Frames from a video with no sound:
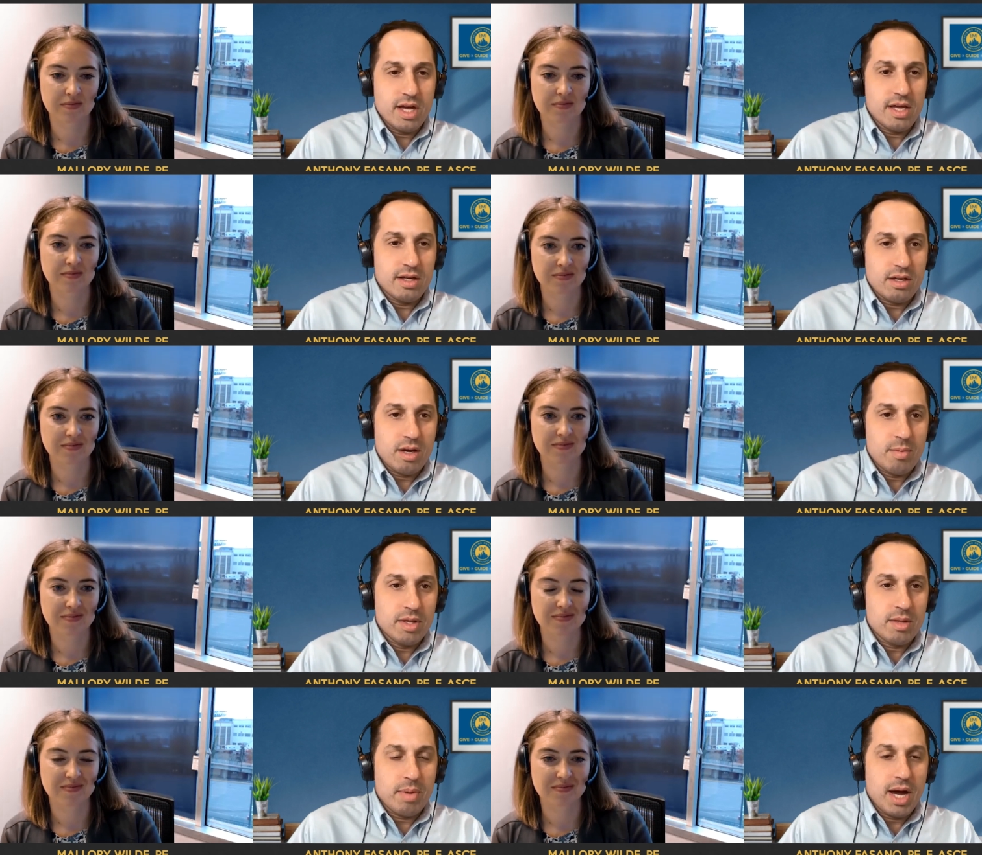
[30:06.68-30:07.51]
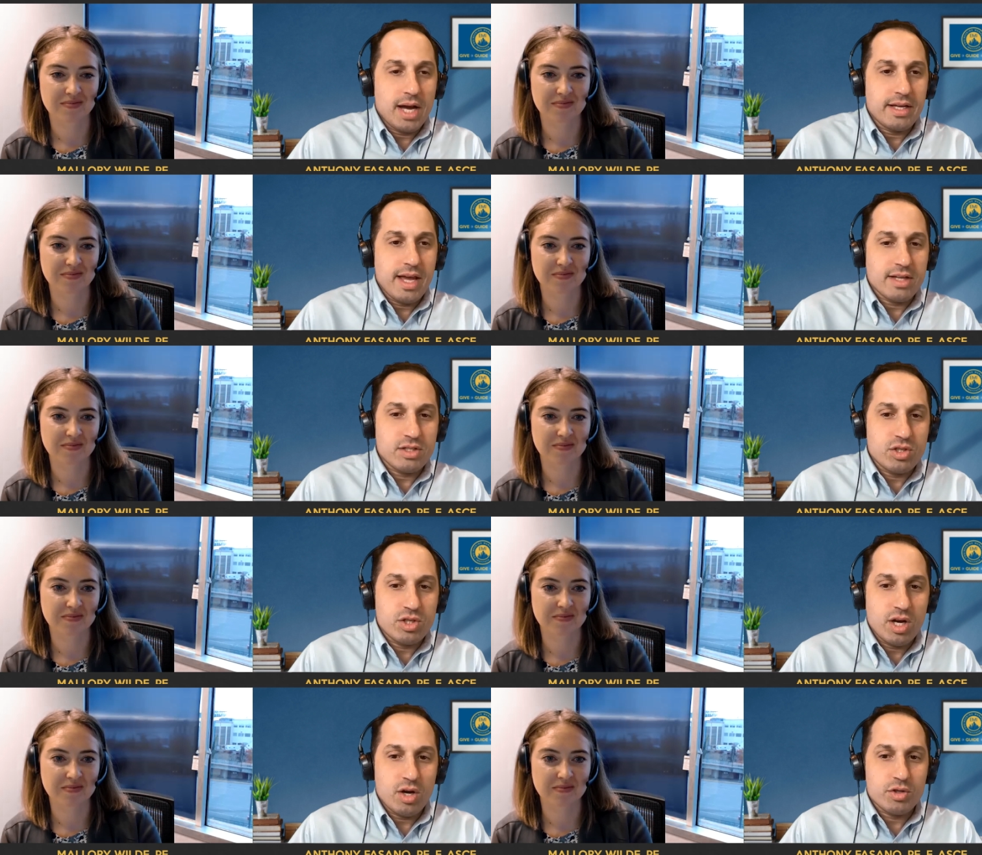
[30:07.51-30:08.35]
Speaker 1: day to come on the podcast and
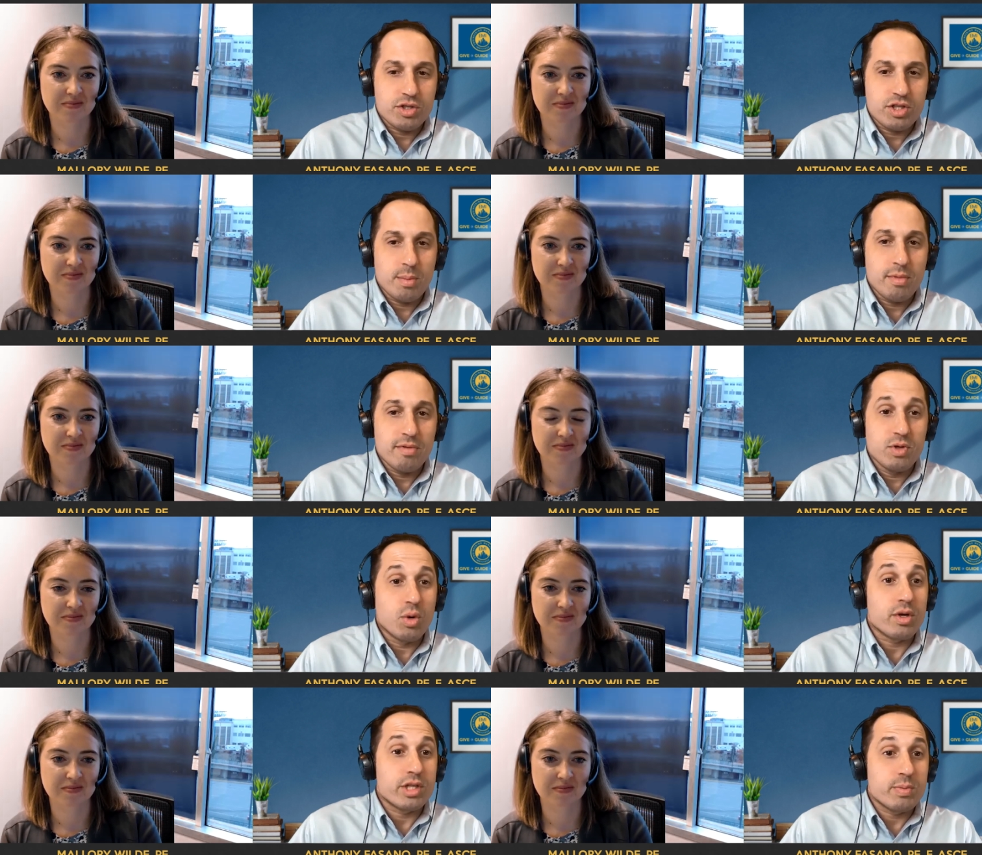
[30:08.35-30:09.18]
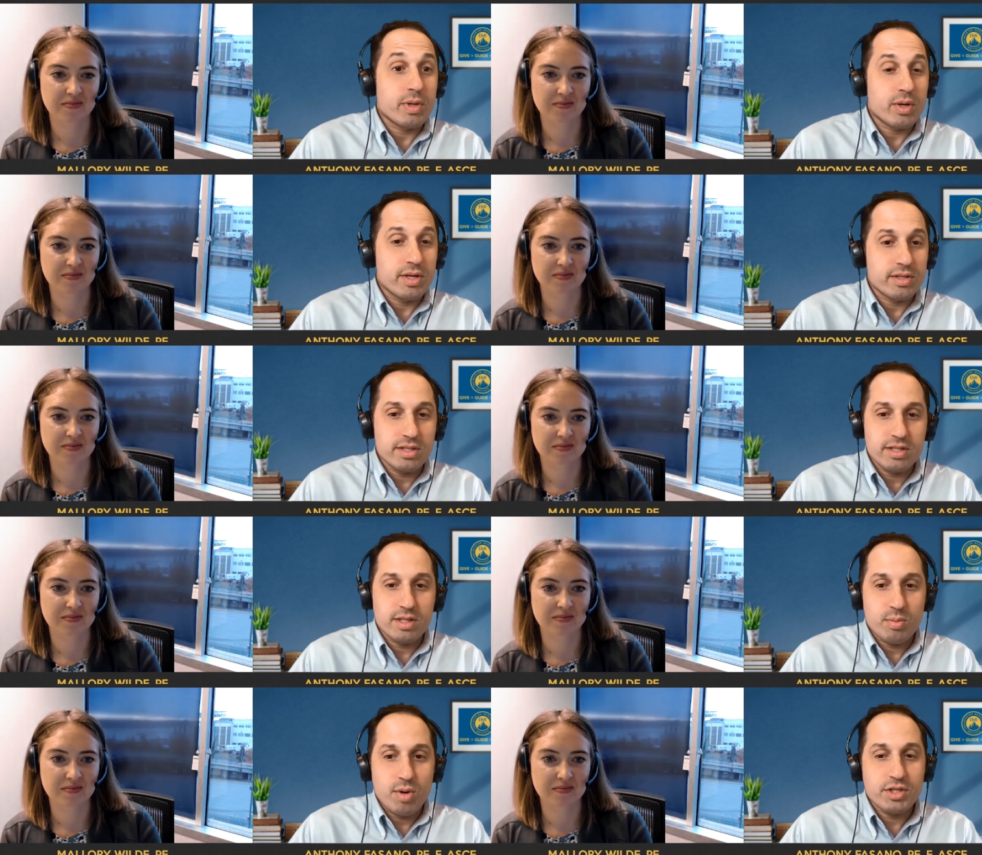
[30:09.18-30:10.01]
share some of your experiences
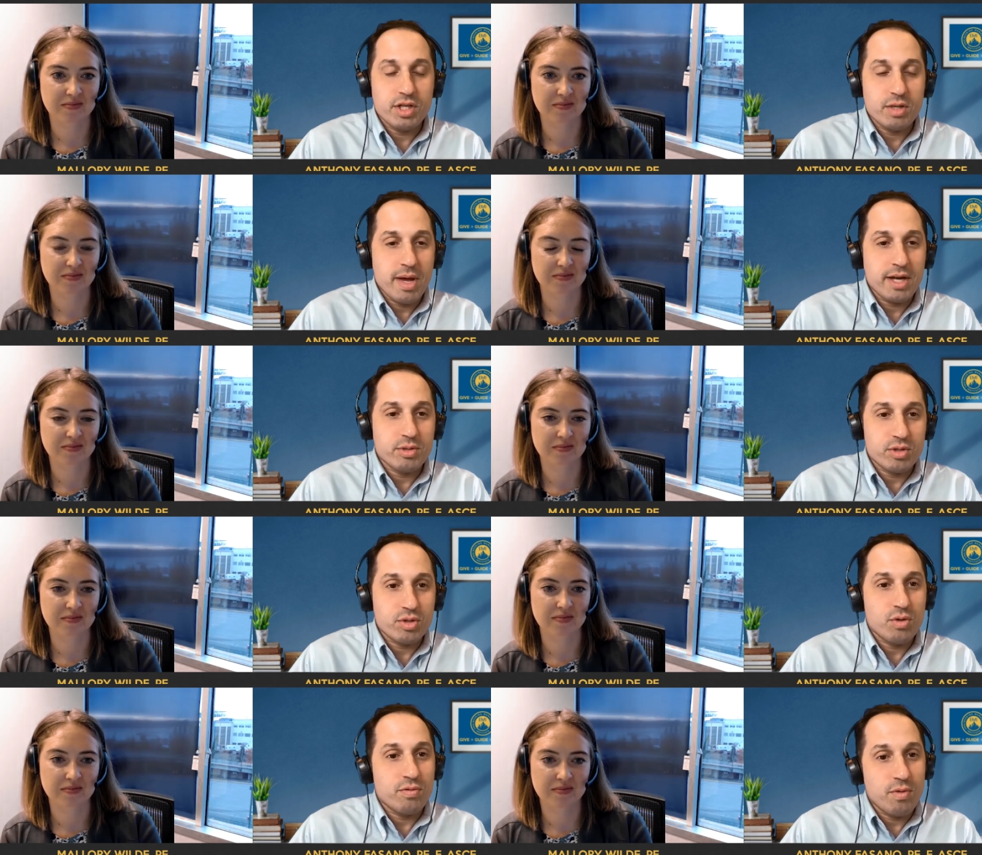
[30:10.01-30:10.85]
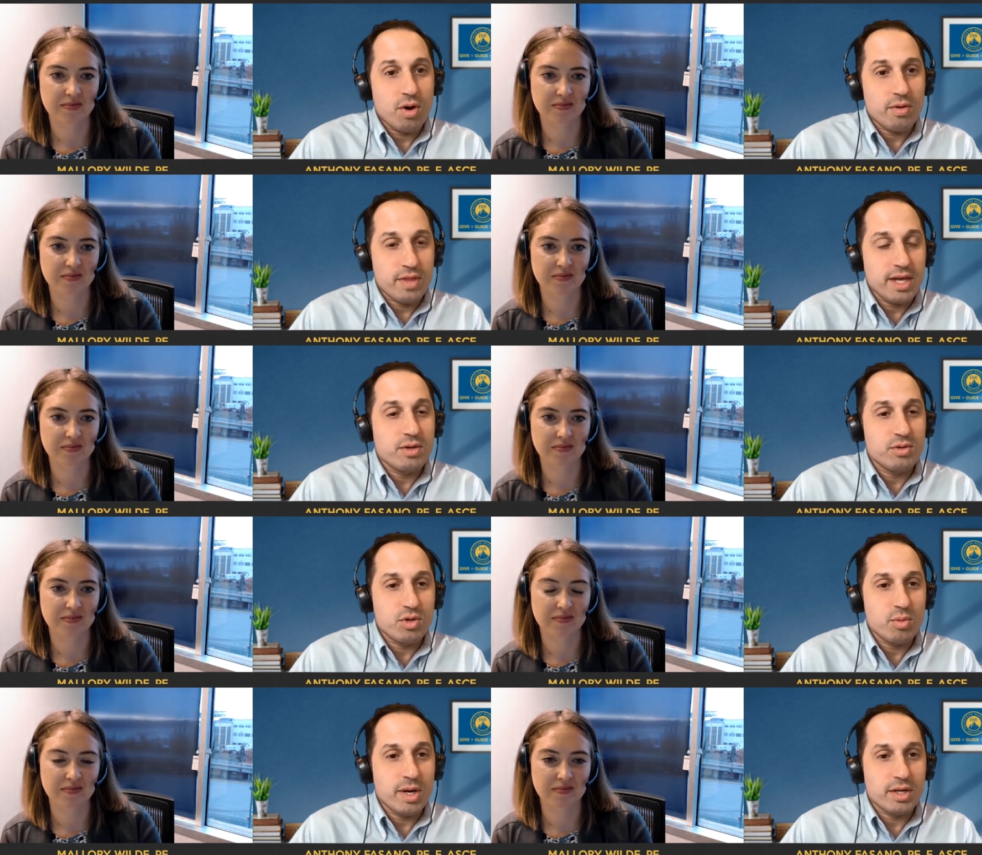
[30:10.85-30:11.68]
as a project manager so far. Thank you
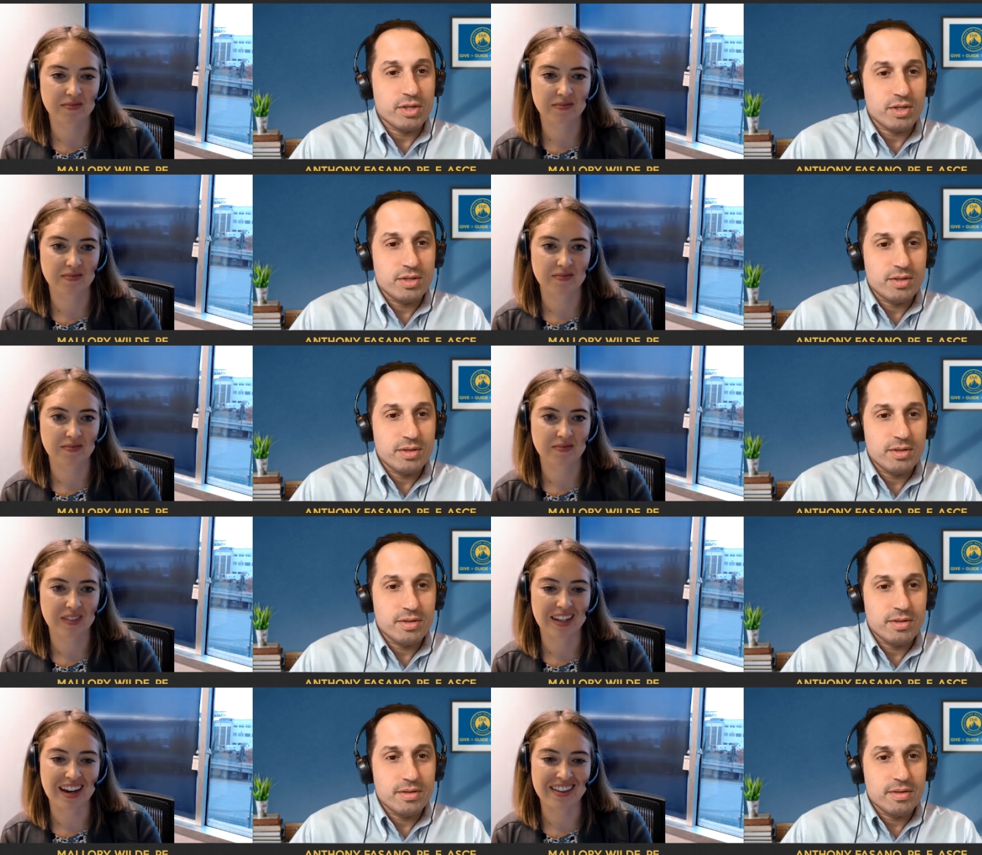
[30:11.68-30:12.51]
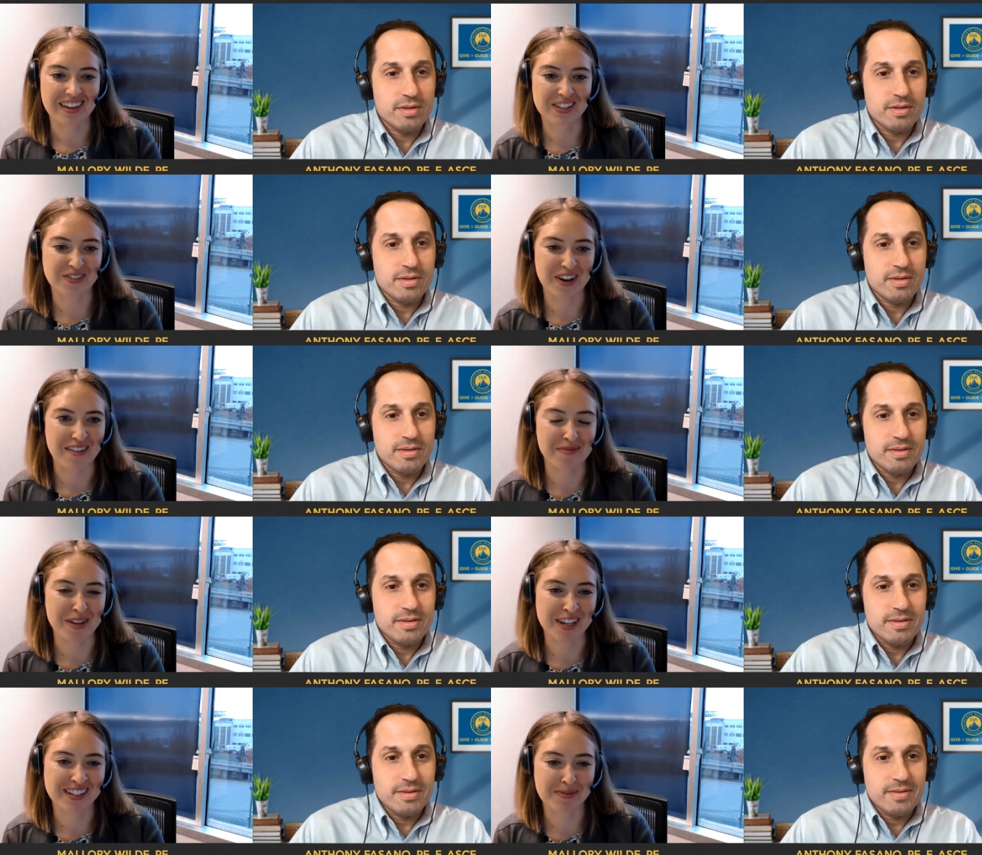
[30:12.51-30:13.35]
so much.
Speaker 2: Yeah, thanks for
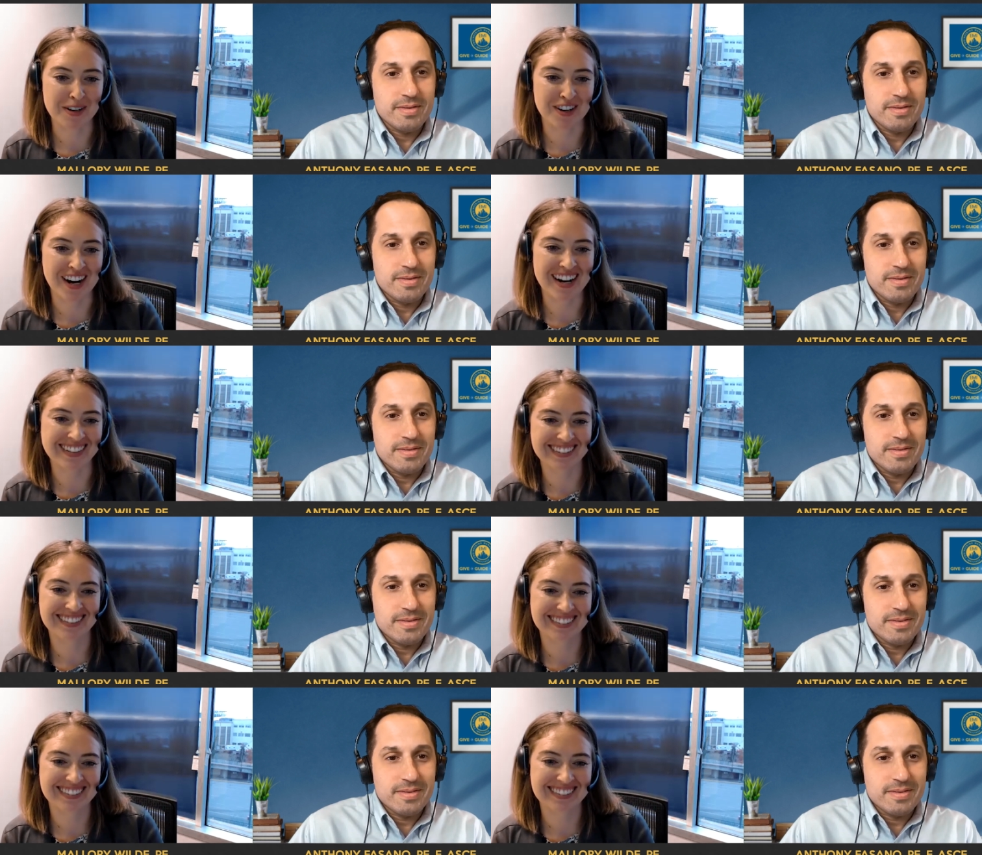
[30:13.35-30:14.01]
having me. It's been great.